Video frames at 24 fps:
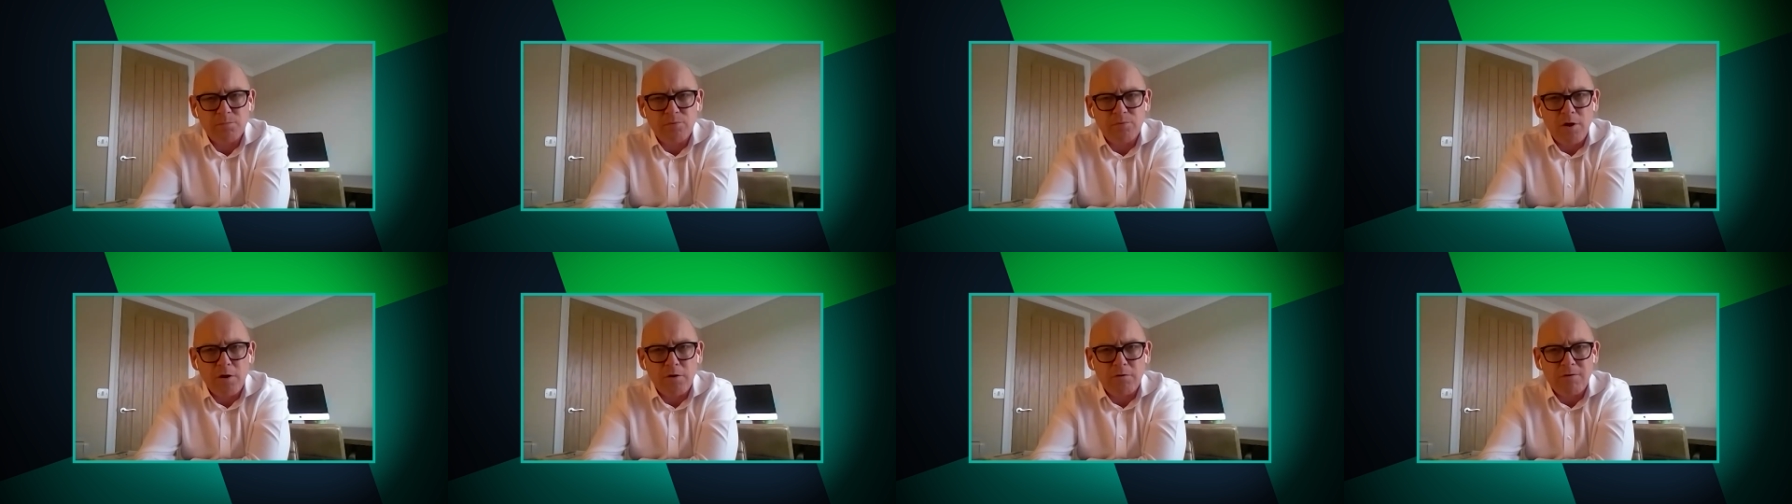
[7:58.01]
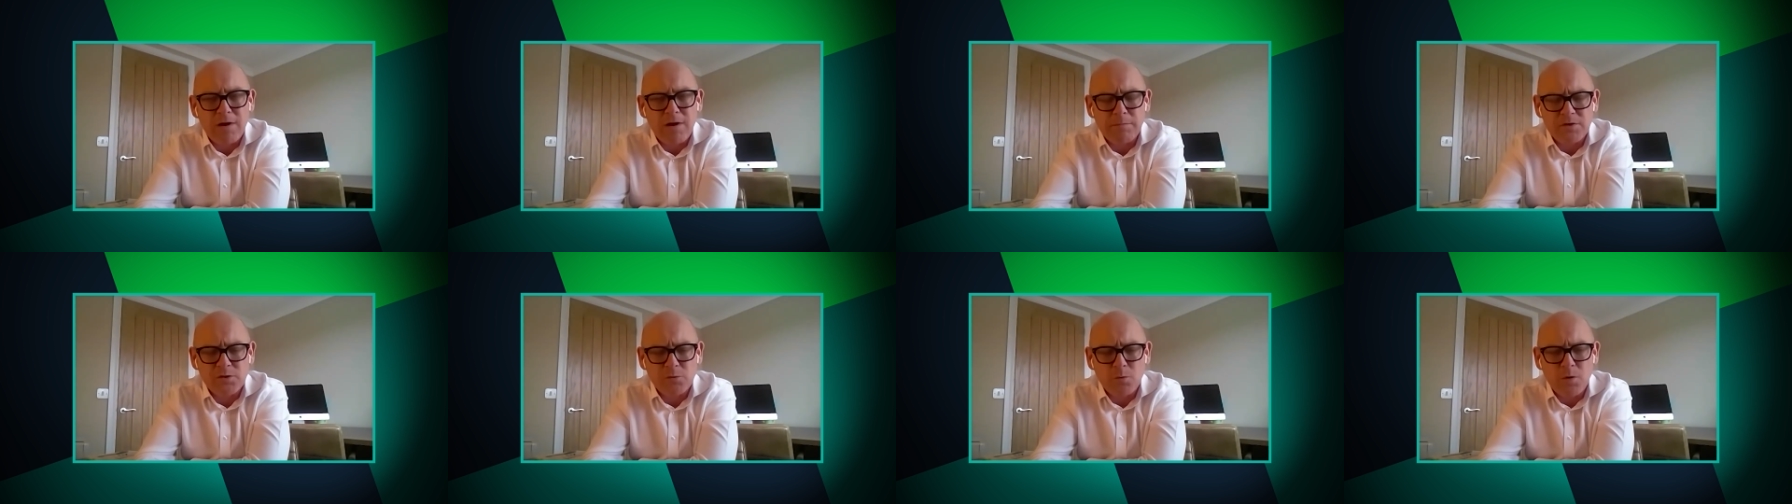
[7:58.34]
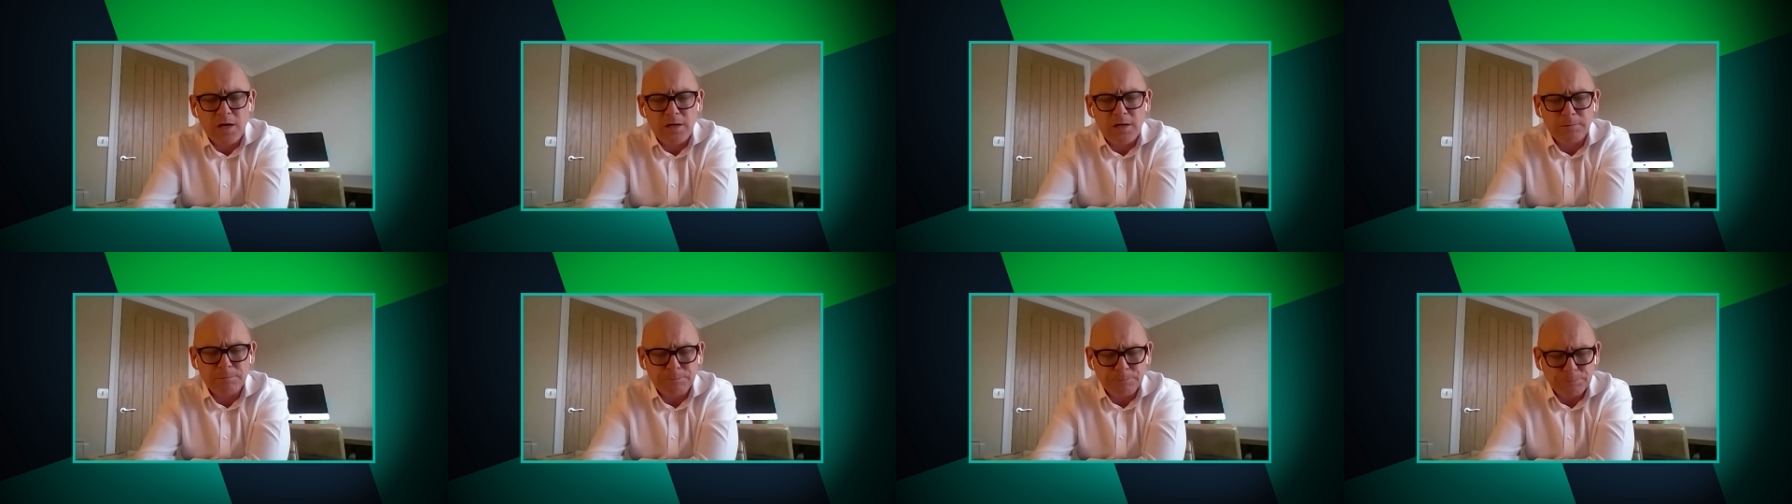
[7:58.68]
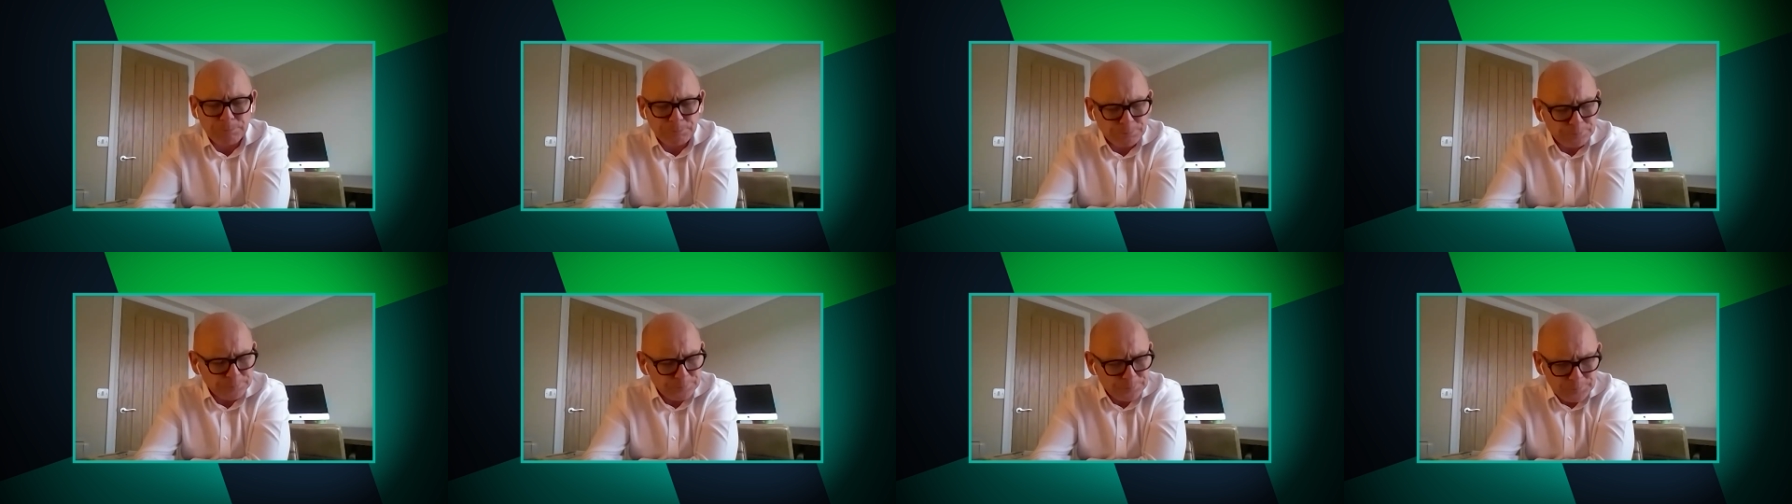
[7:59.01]
program as well.
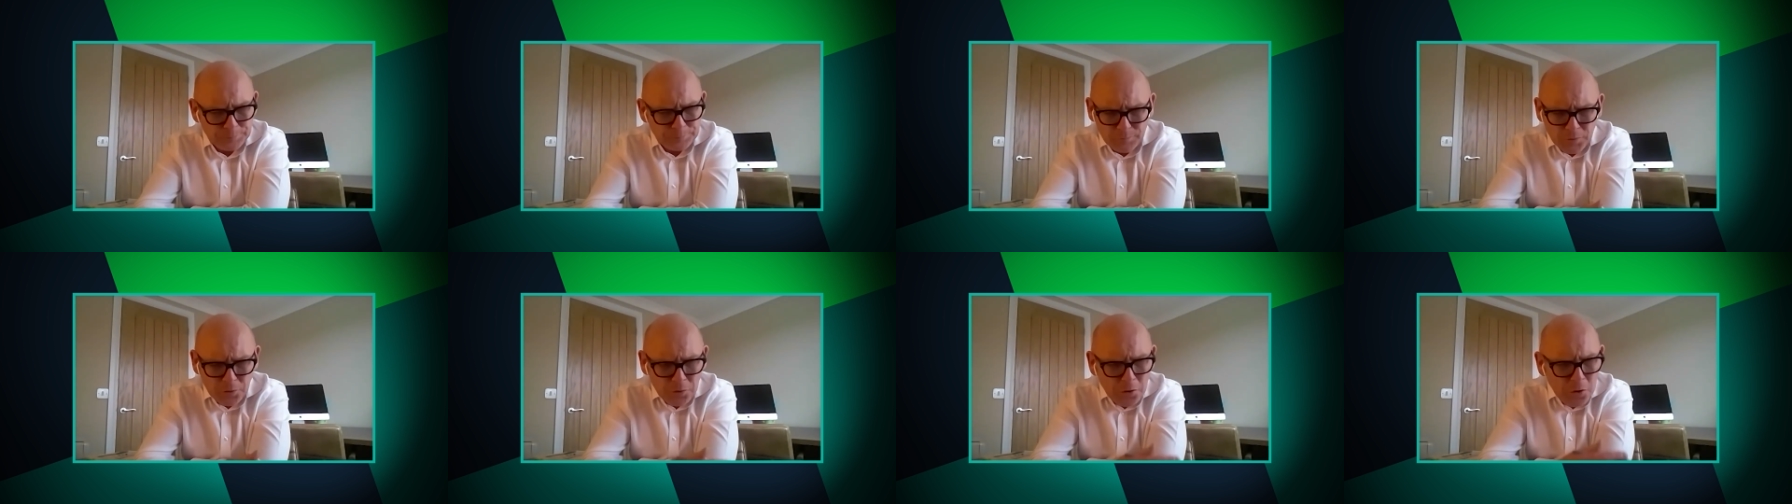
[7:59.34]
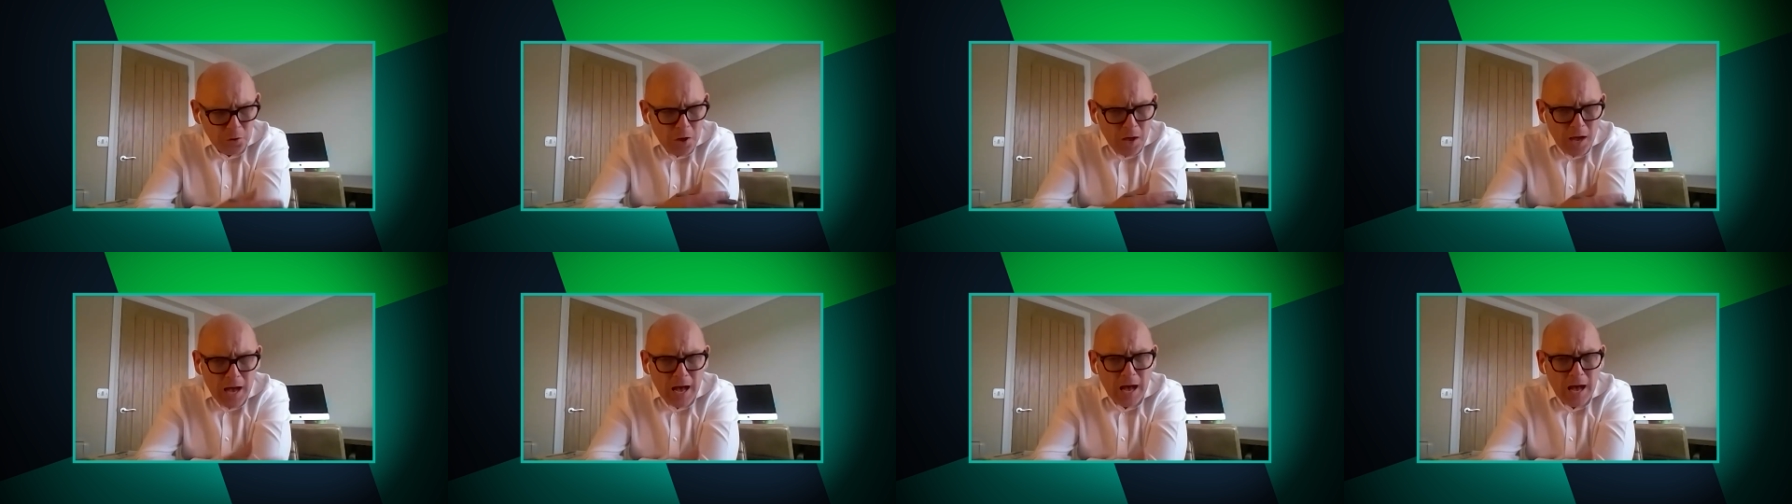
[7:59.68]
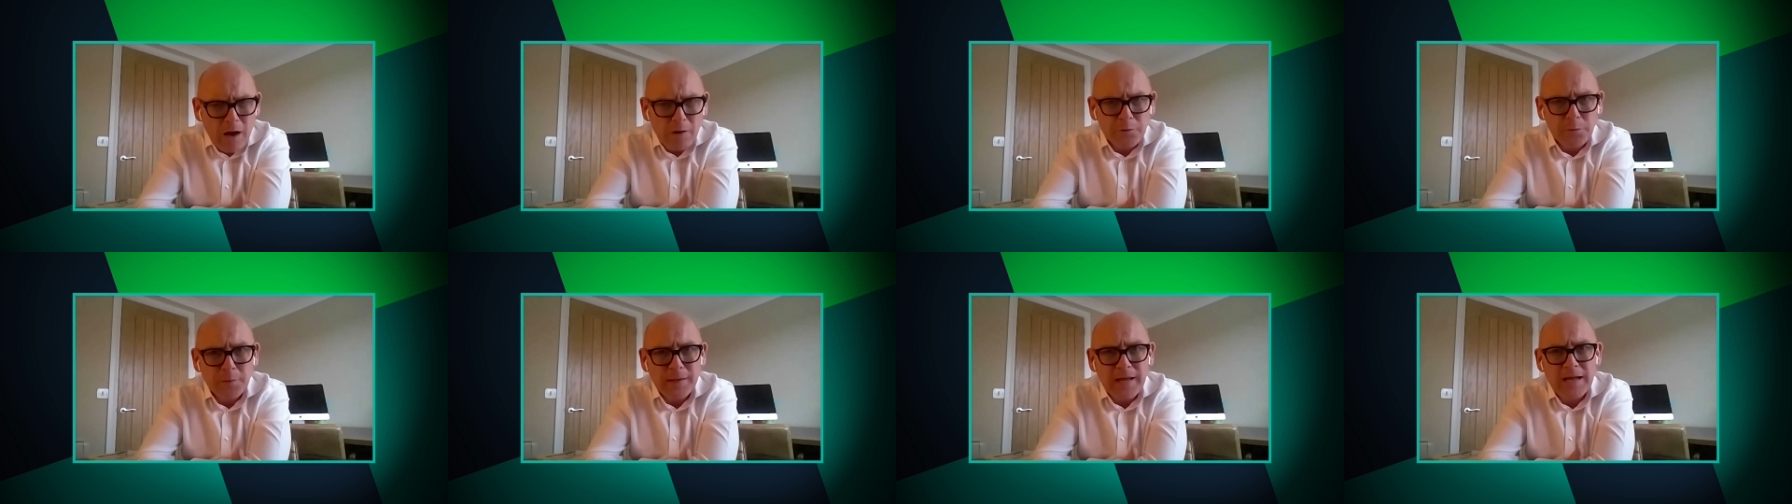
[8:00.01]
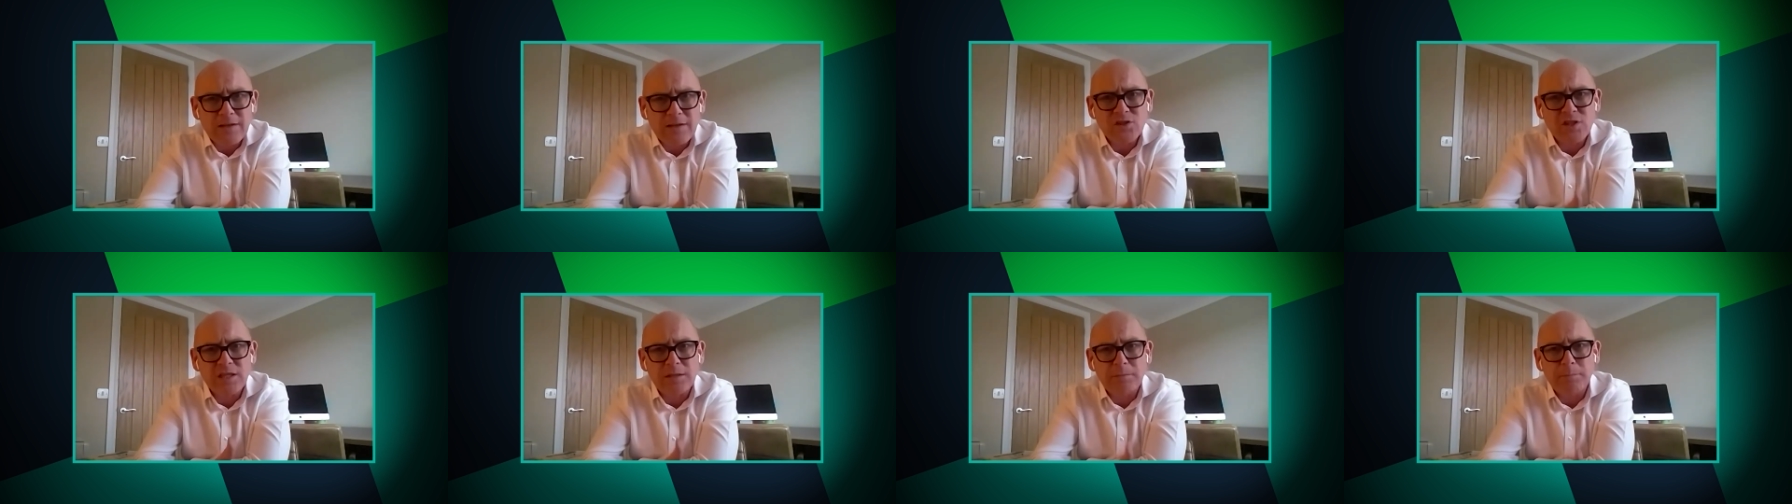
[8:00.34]
How do we
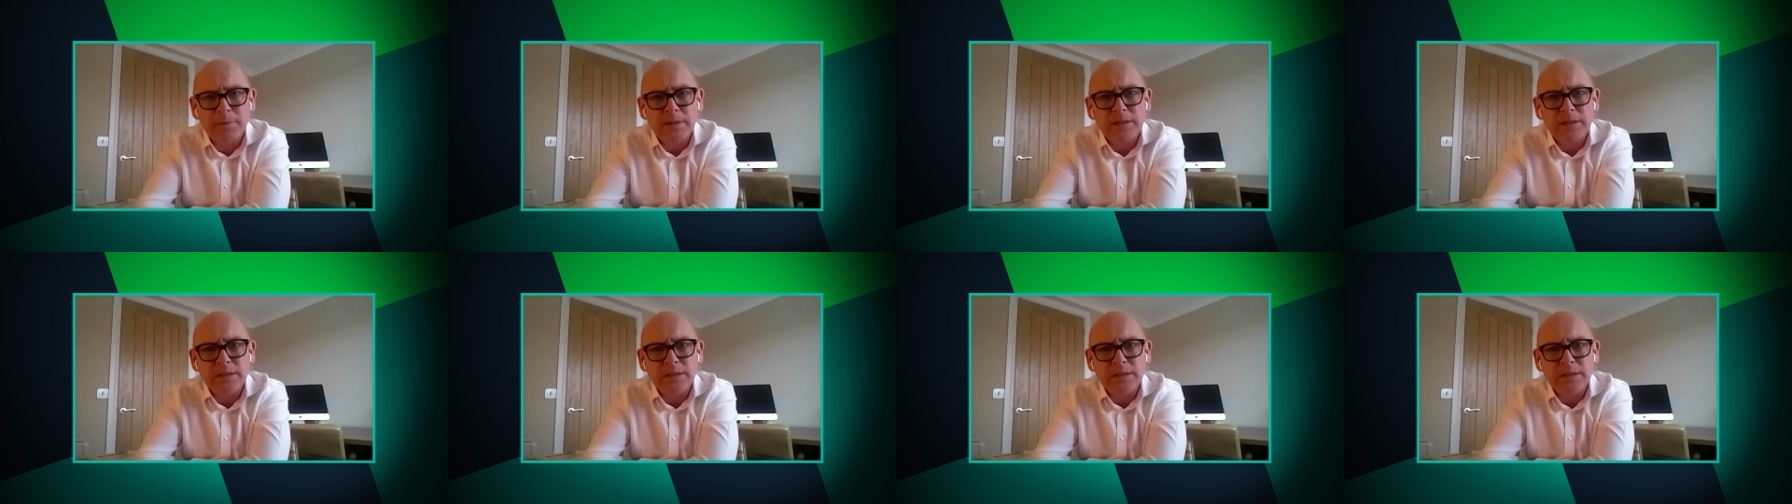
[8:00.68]
actually